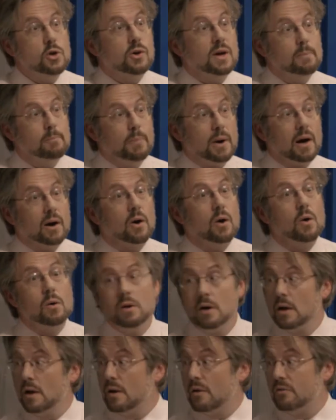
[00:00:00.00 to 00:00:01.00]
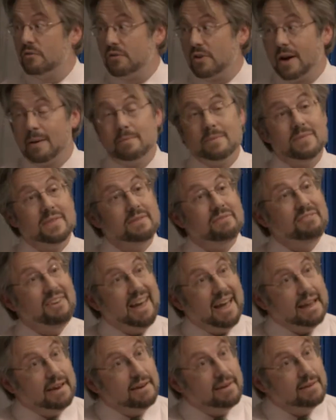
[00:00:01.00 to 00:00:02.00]
you can borrow from the
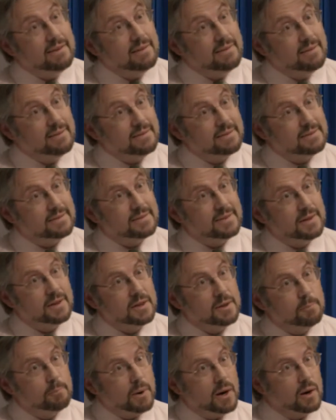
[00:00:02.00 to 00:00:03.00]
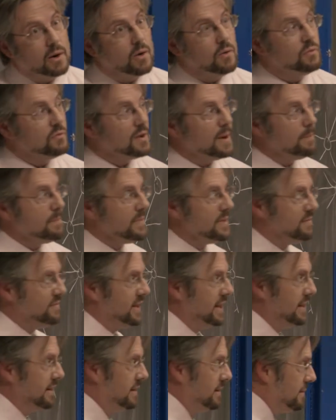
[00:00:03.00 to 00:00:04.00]
Fed. Borrow from the
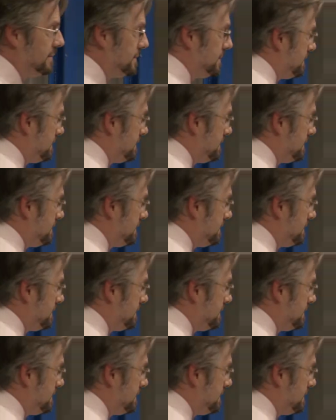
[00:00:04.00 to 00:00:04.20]
Fed.